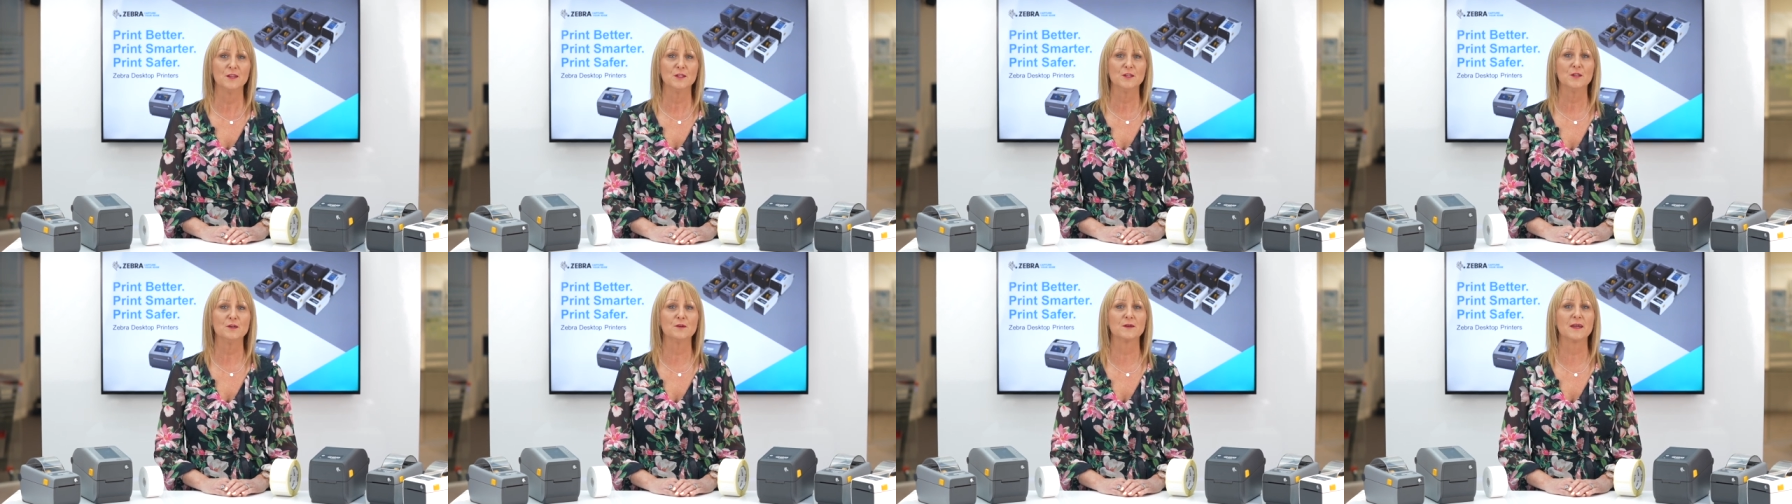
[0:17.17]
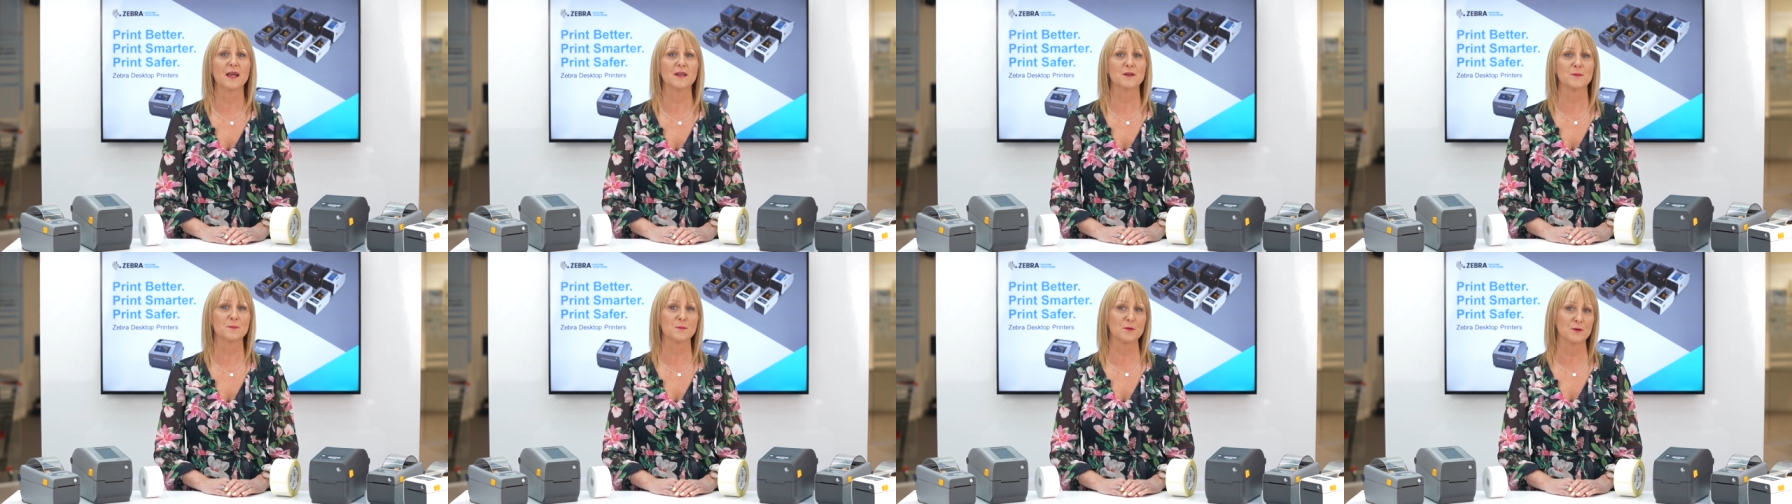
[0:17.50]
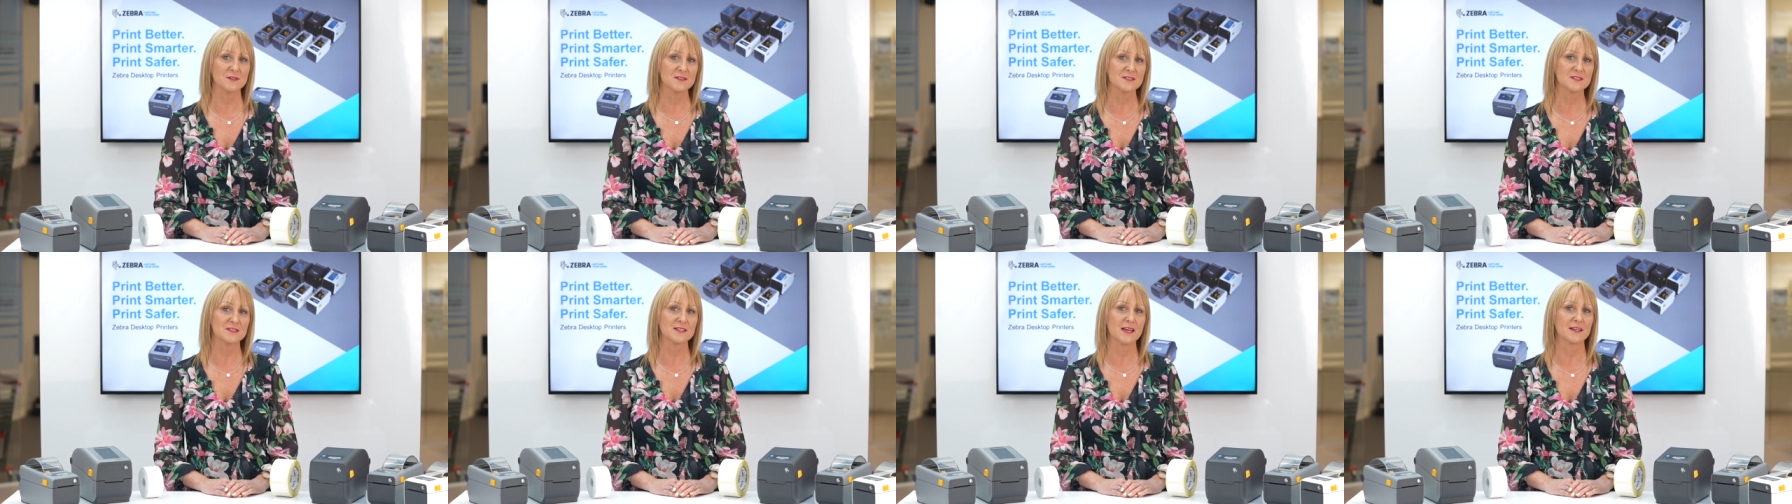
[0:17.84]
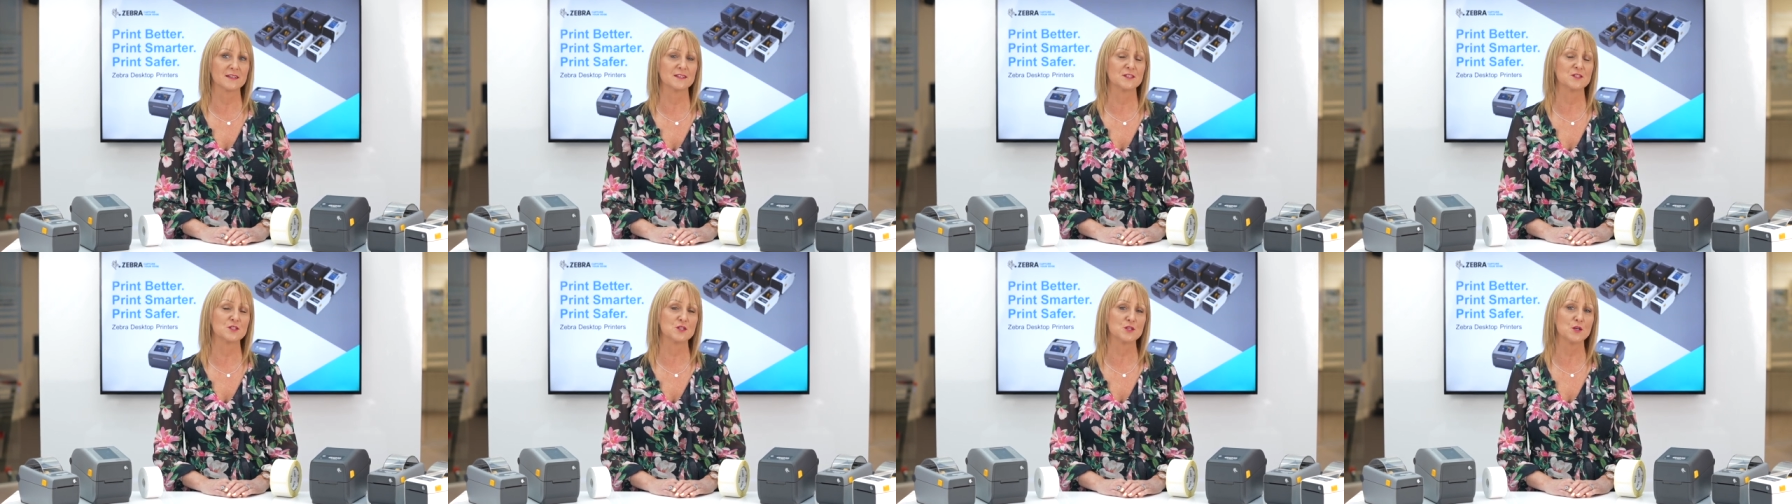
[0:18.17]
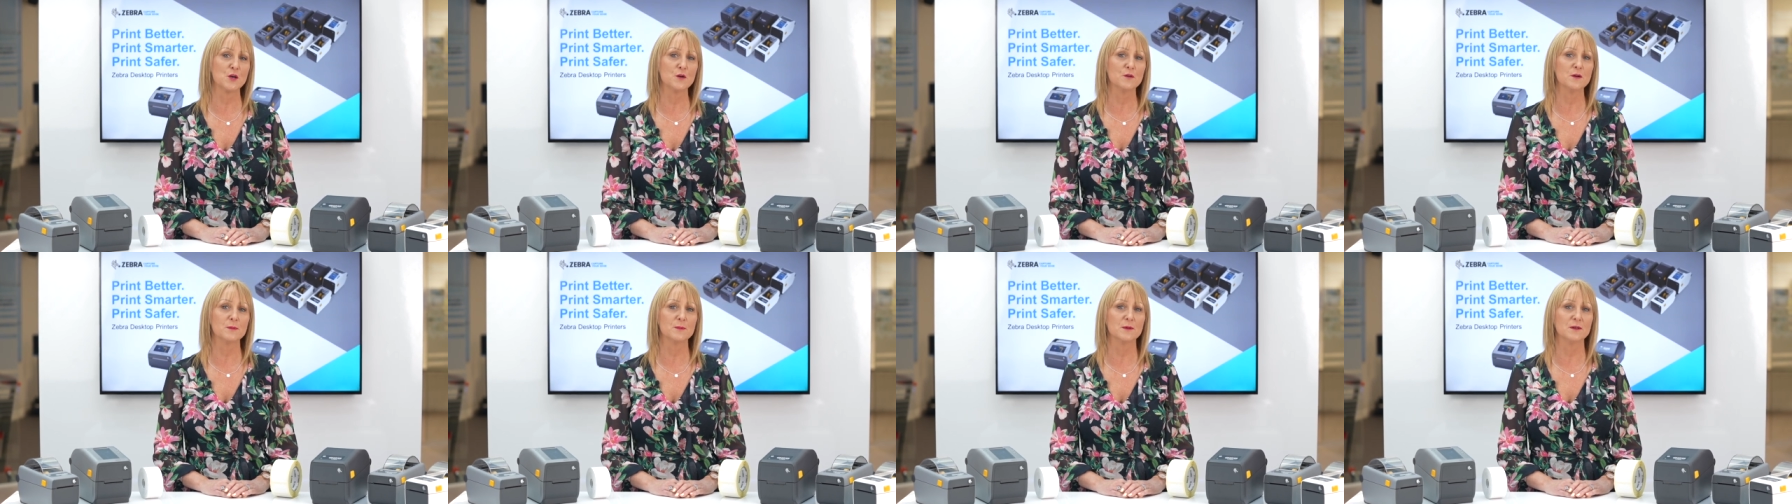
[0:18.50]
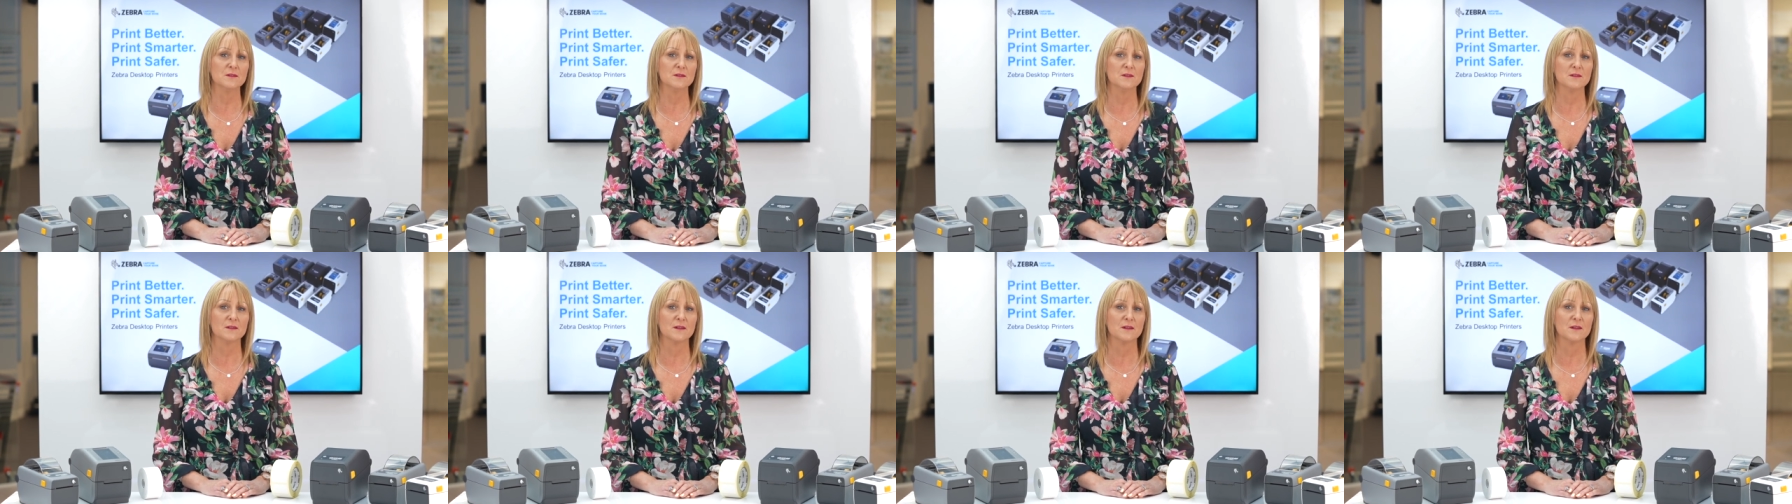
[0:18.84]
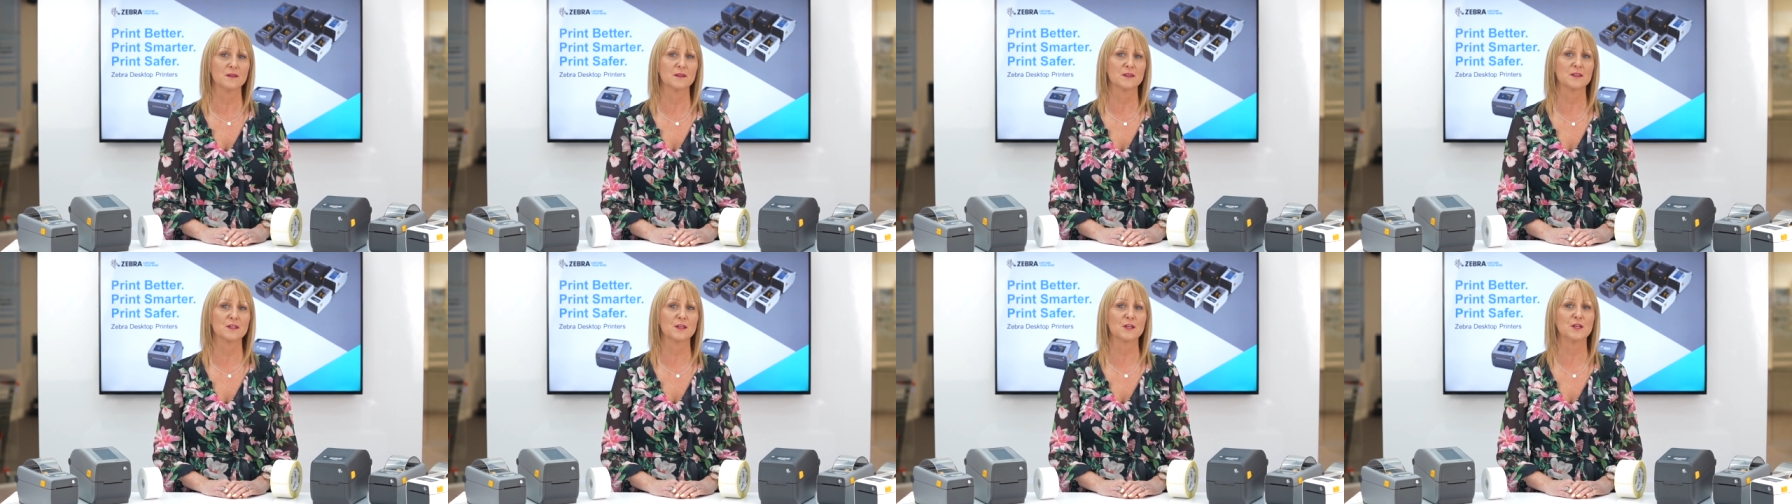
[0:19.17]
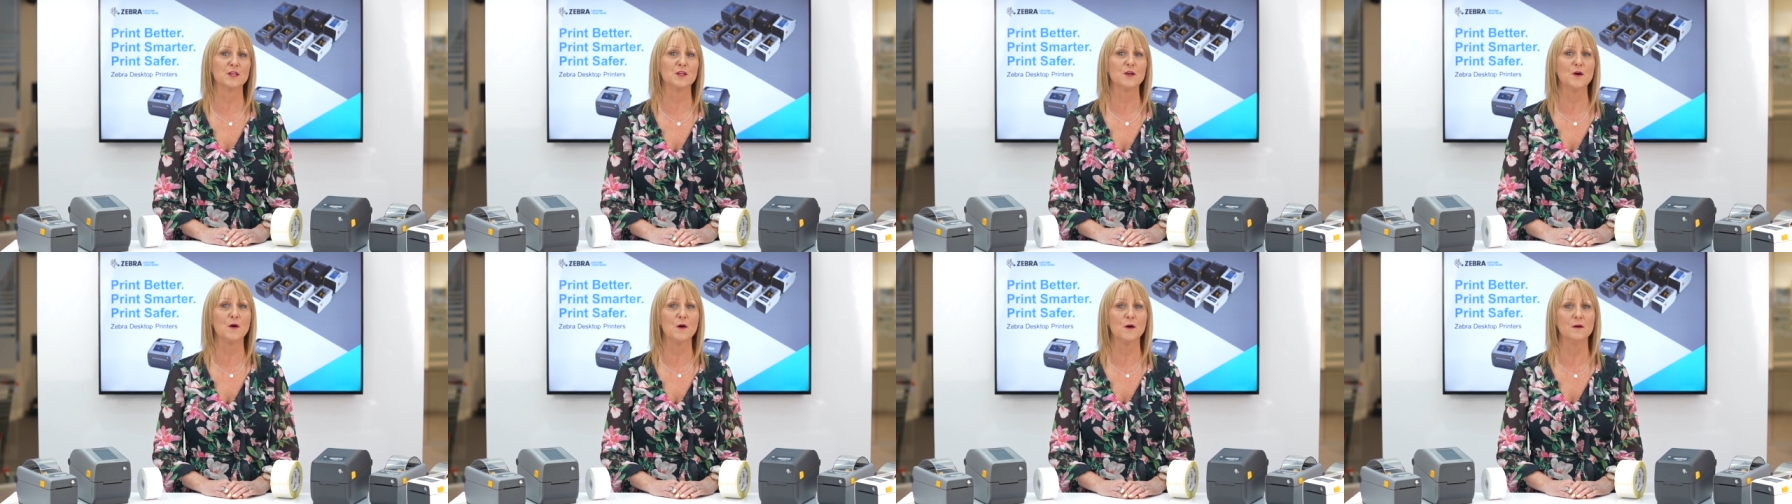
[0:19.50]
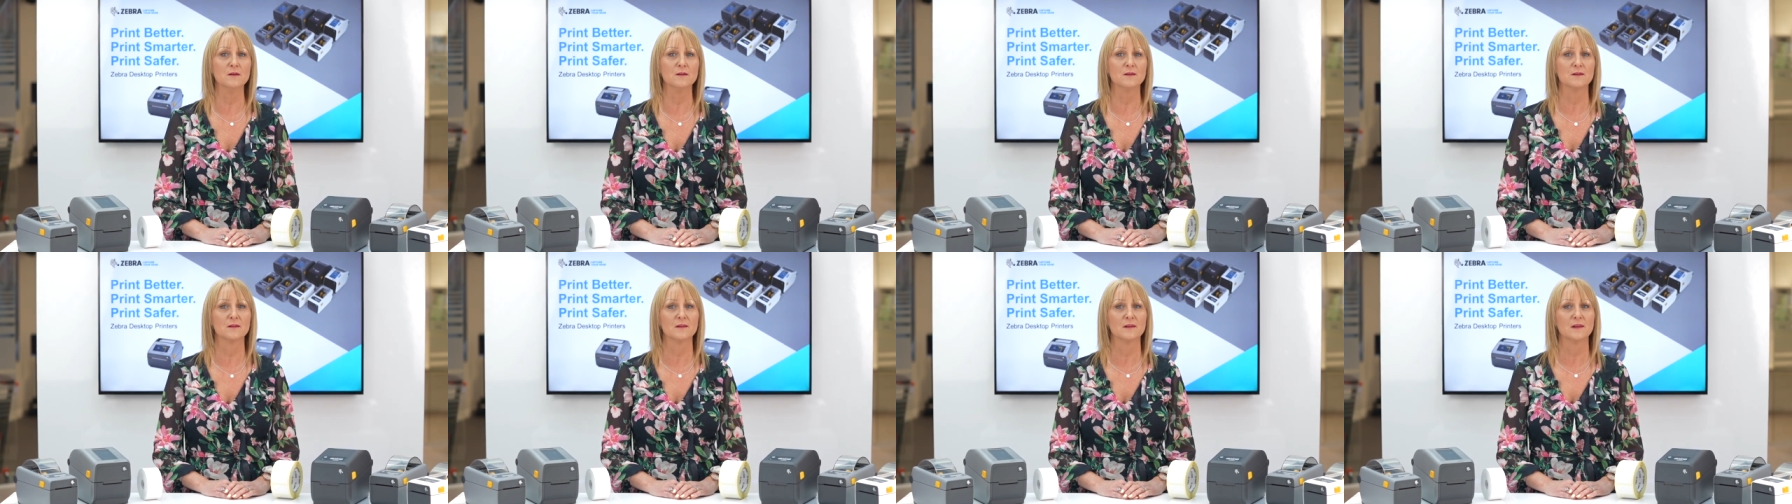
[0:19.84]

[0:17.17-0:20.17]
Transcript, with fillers: you'll get a printer that is durable, secure,